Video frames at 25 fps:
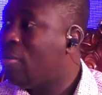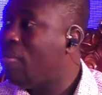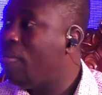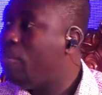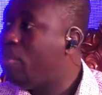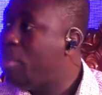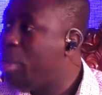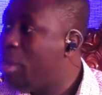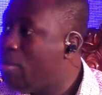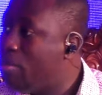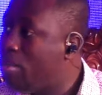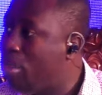
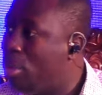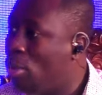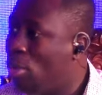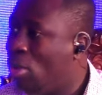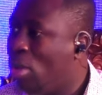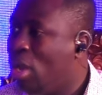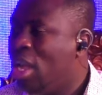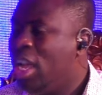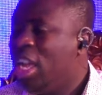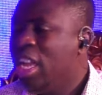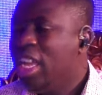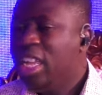people,
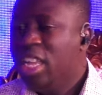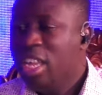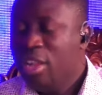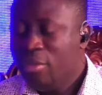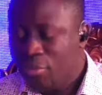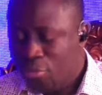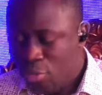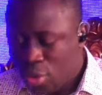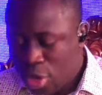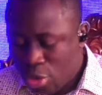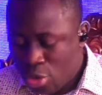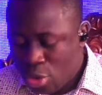
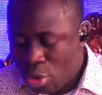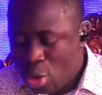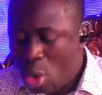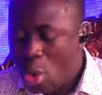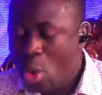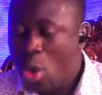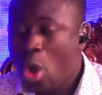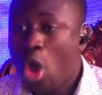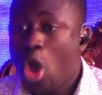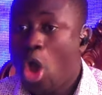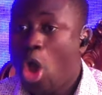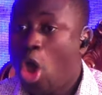if we
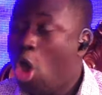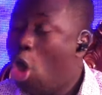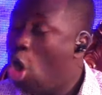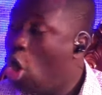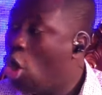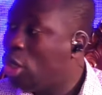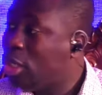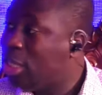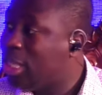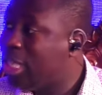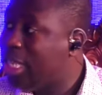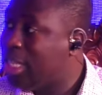know
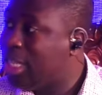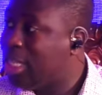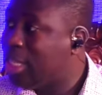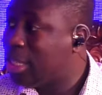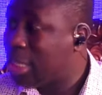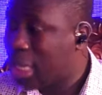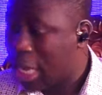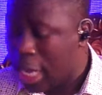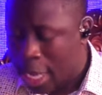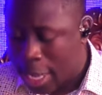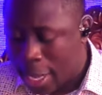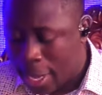all these
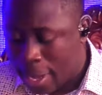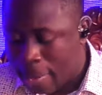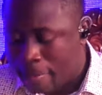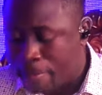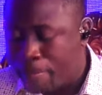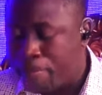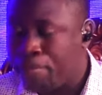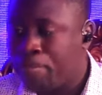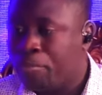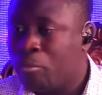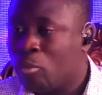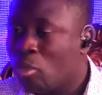
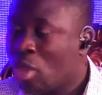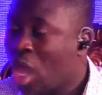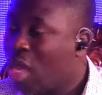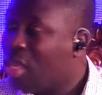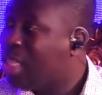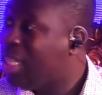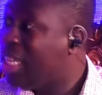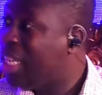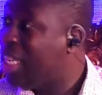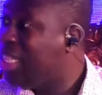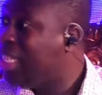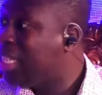
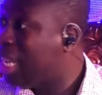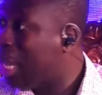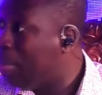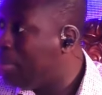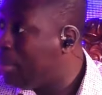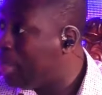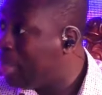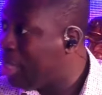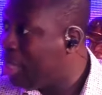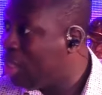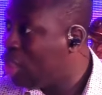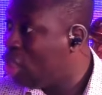things I'm
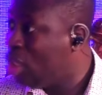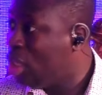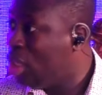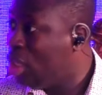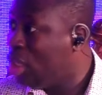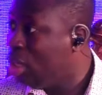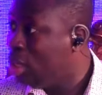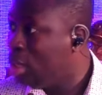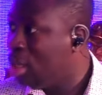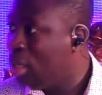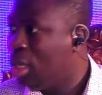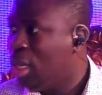
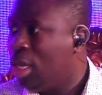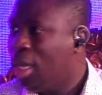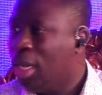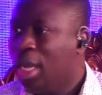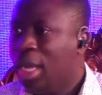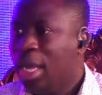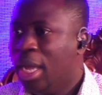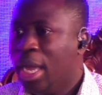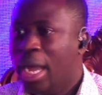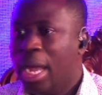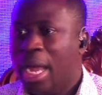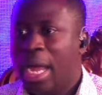teaching,
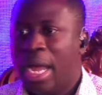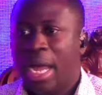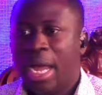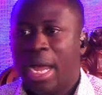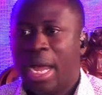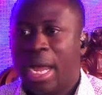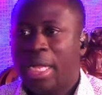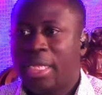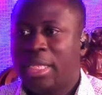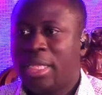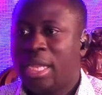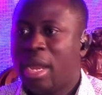
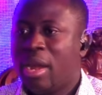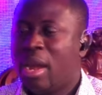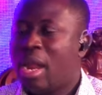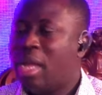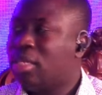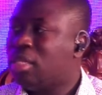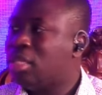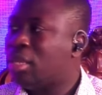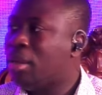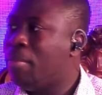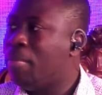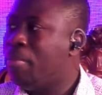there are
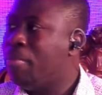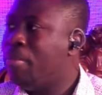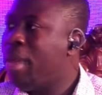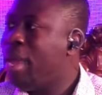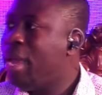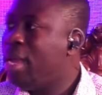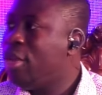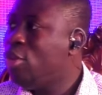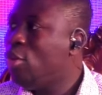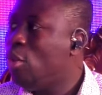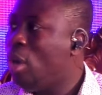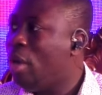some
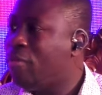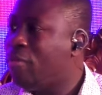men you have